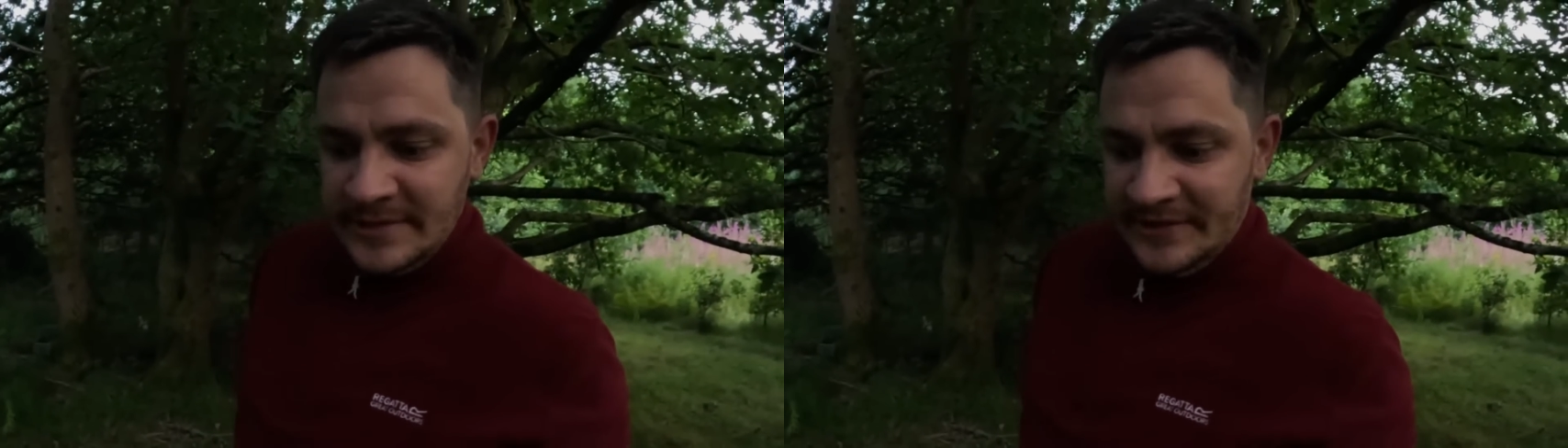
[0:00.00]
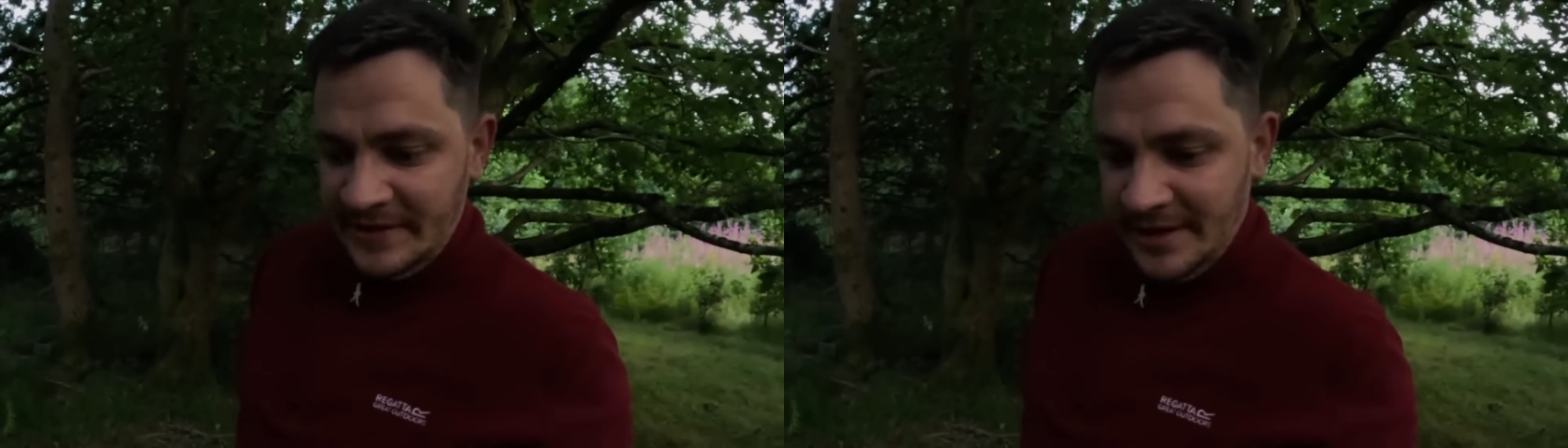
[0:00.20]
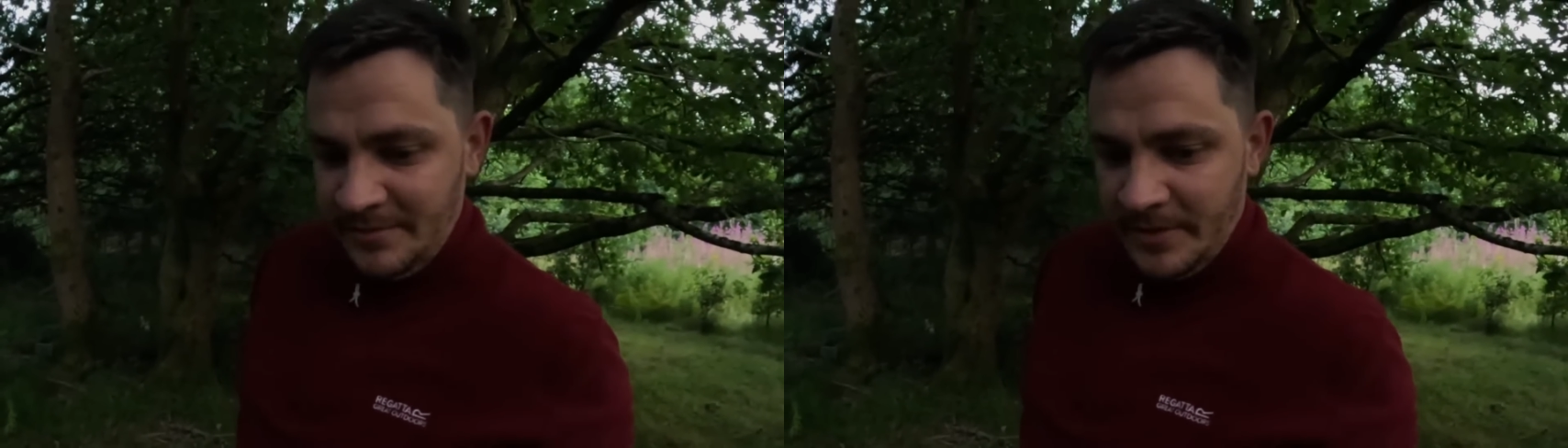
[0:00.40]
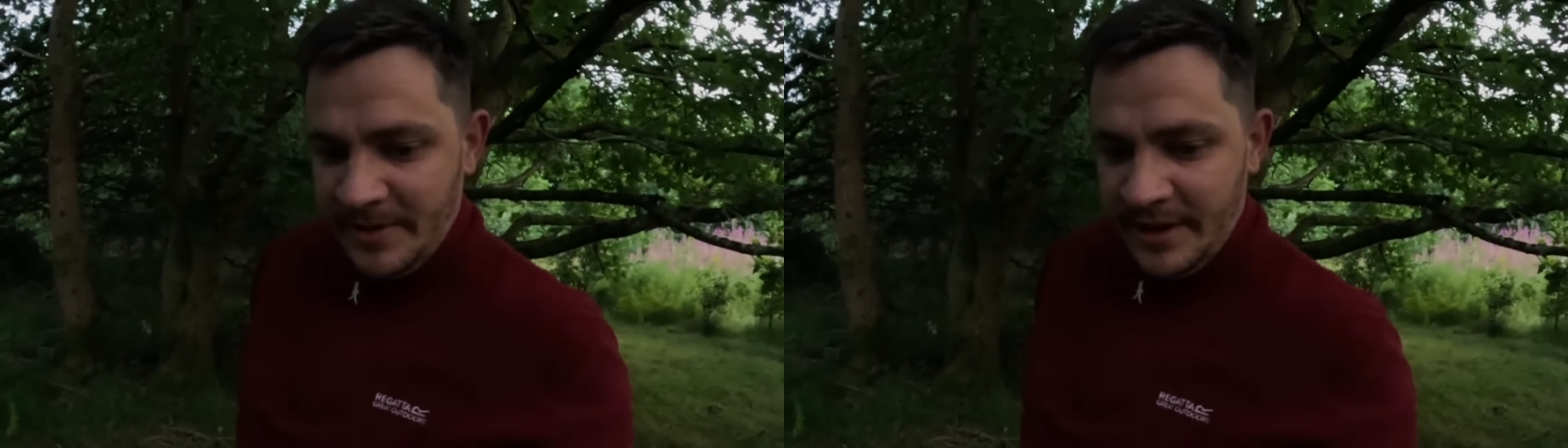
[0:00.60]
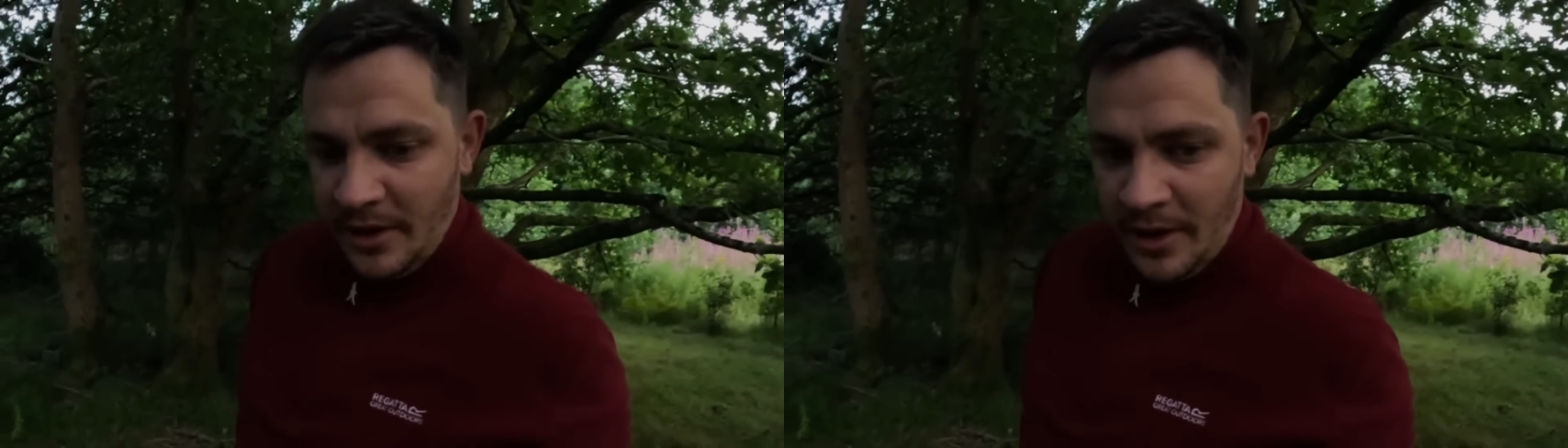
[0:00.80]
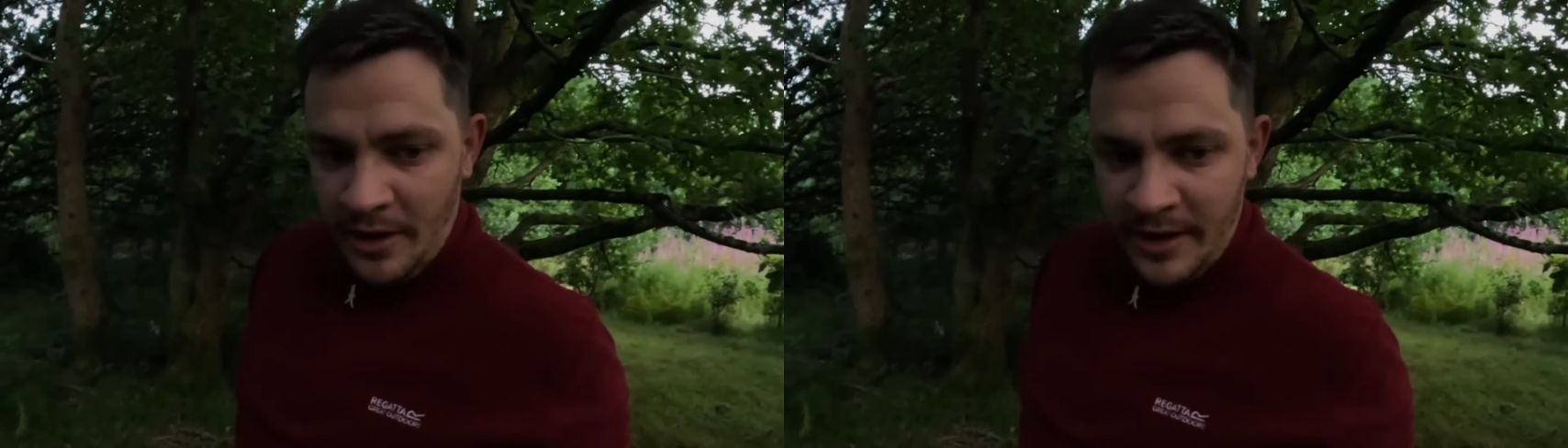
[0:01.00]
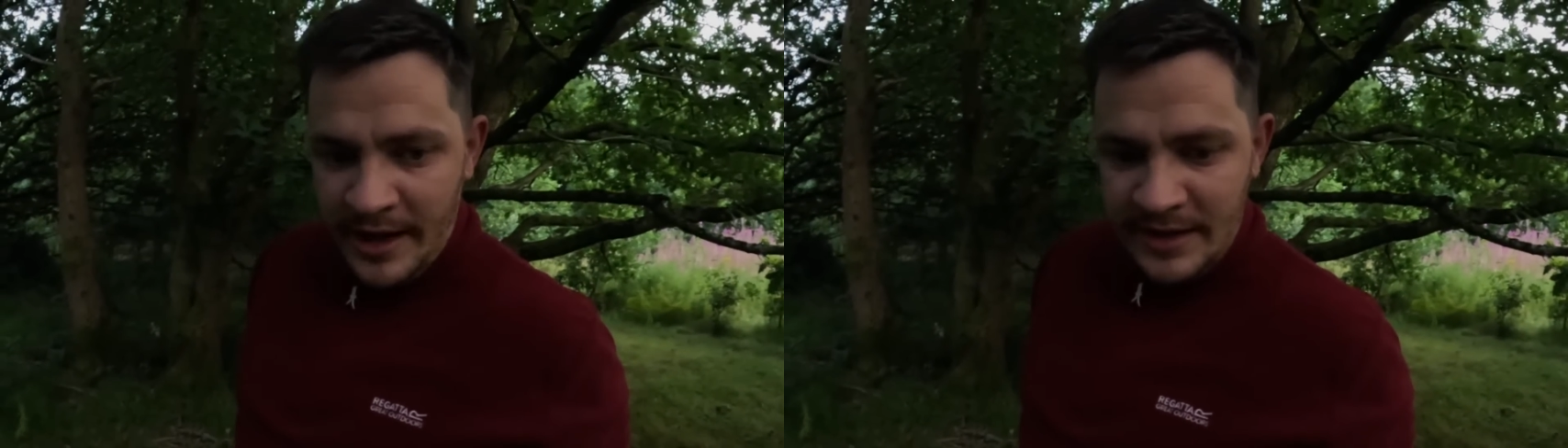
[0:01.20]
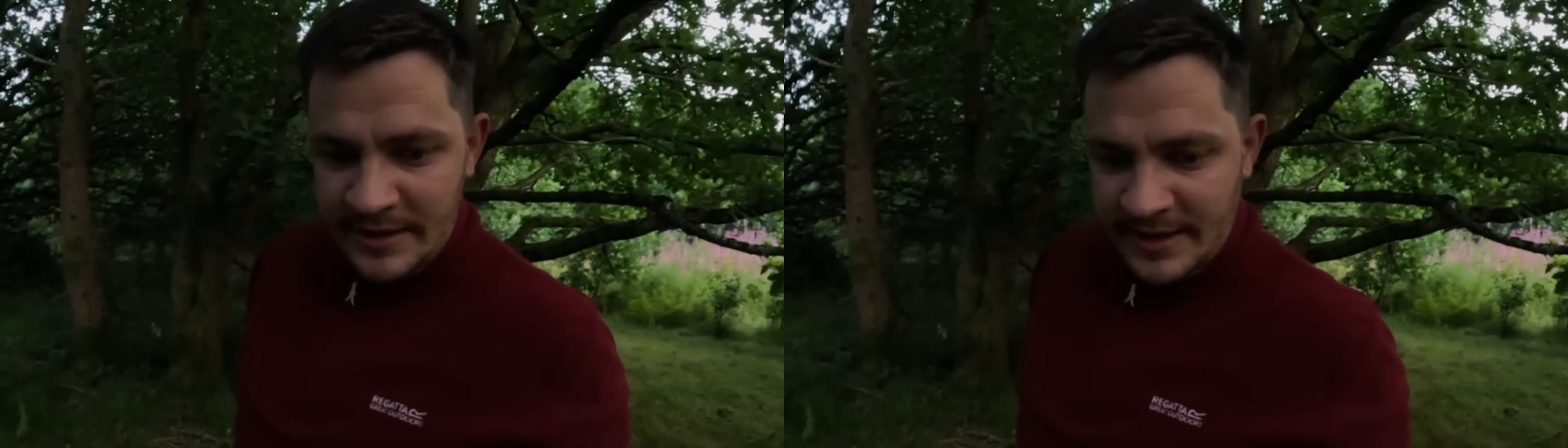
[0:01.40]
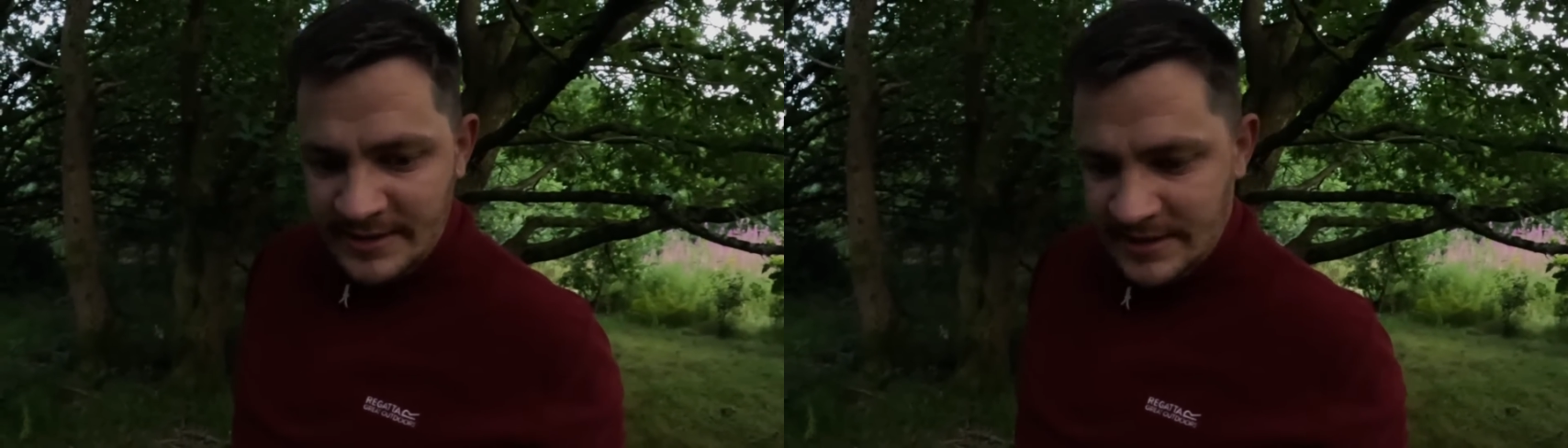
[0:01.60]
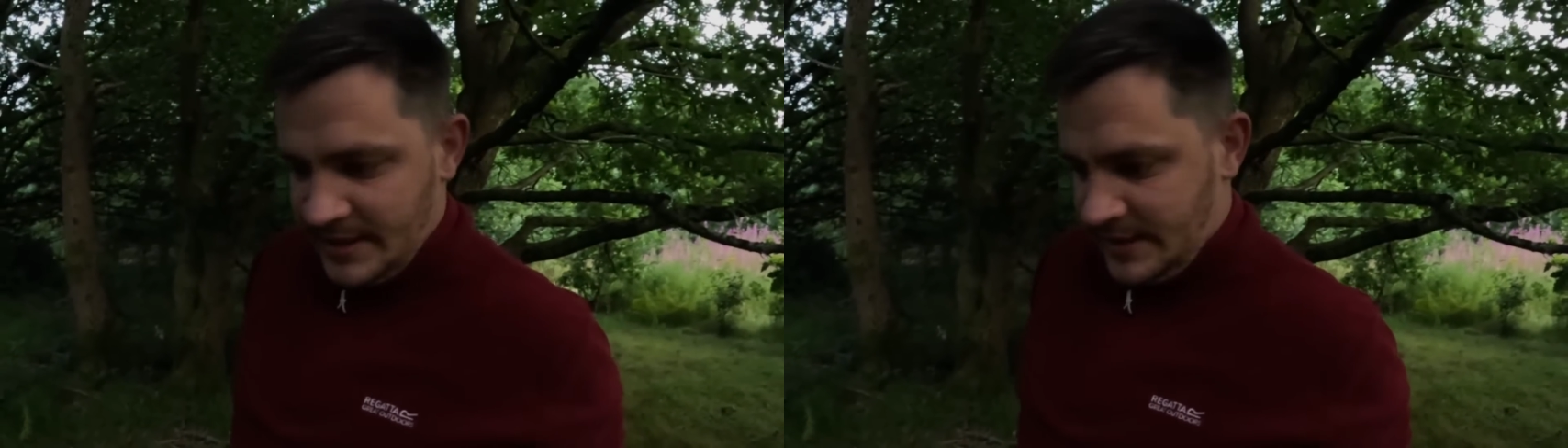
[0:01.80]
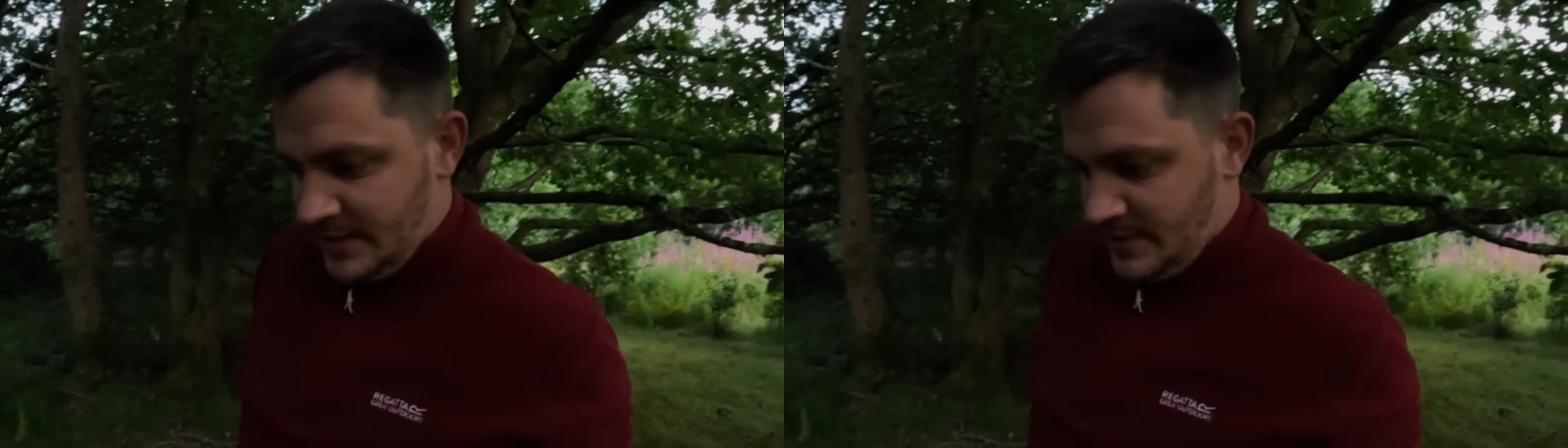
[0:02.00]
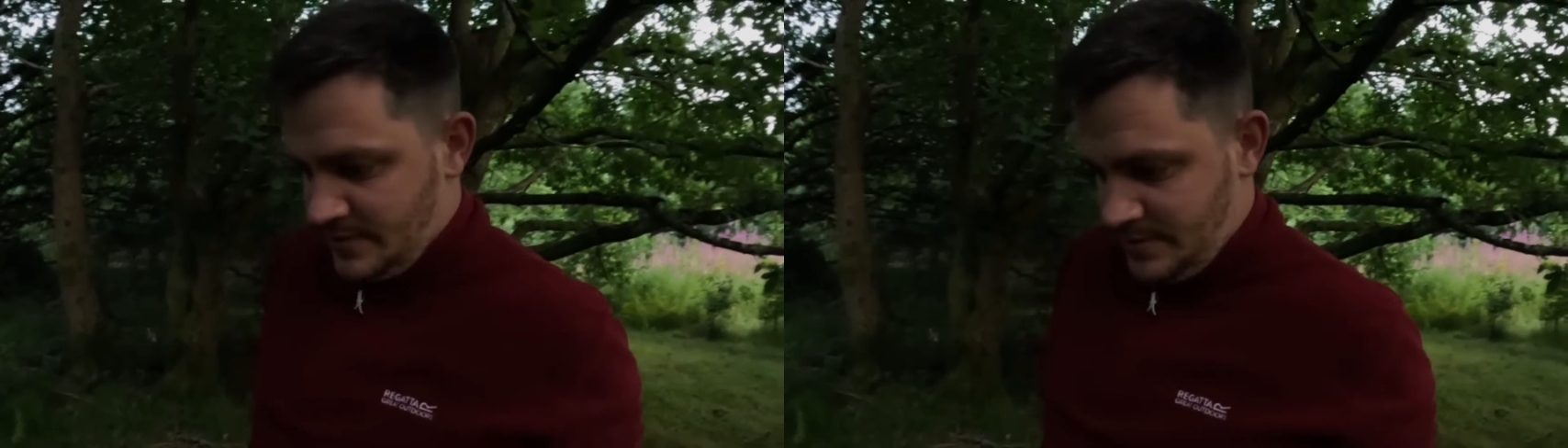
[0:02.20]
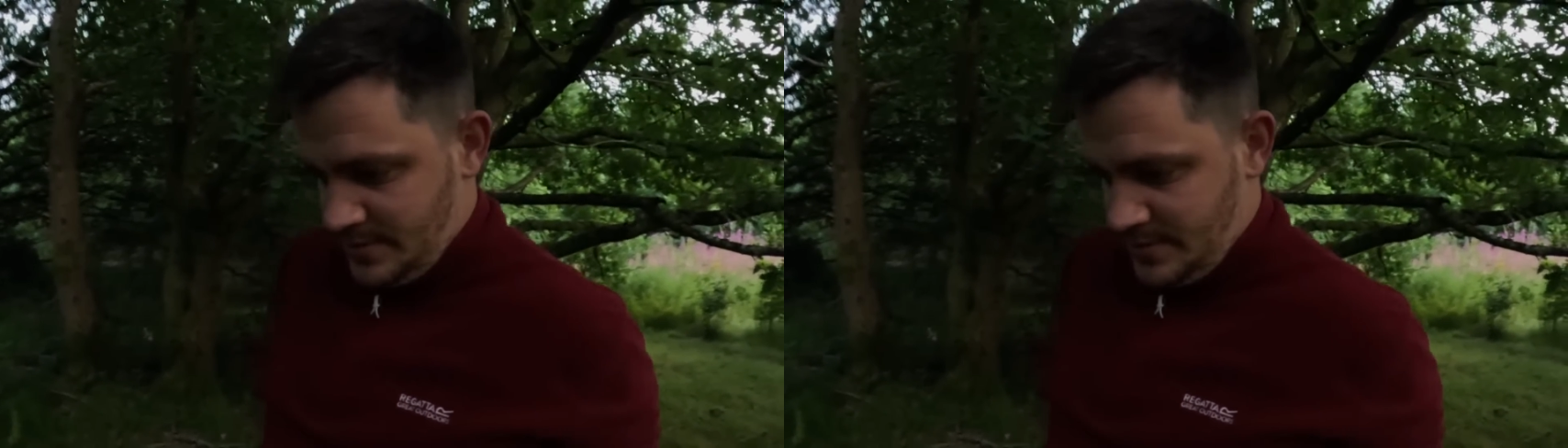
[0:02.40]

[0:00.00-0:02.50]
I think I'm going to be alright in there tonight, you know.